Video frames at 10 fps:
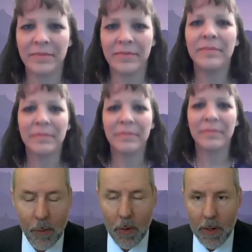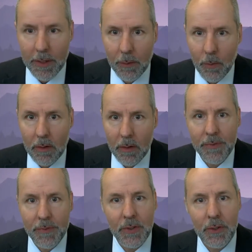Good morning, everyone, and welcome
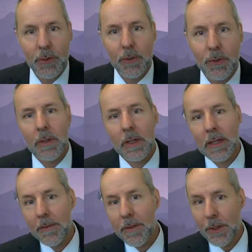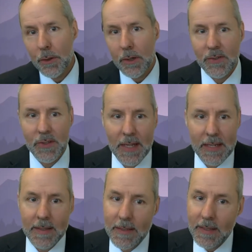to the New York
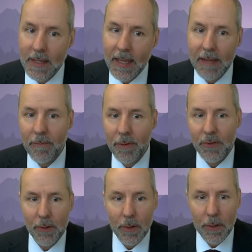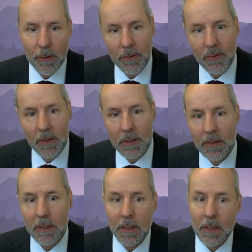State Aim for Zeros
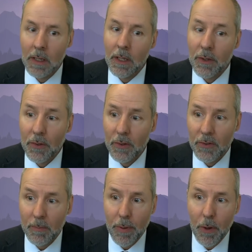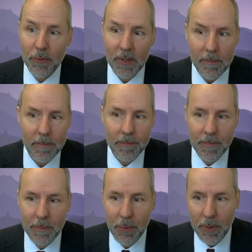Symposium
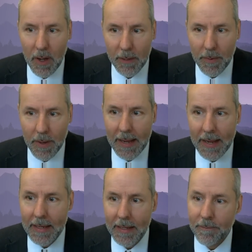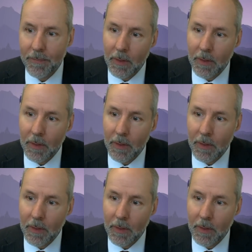put on by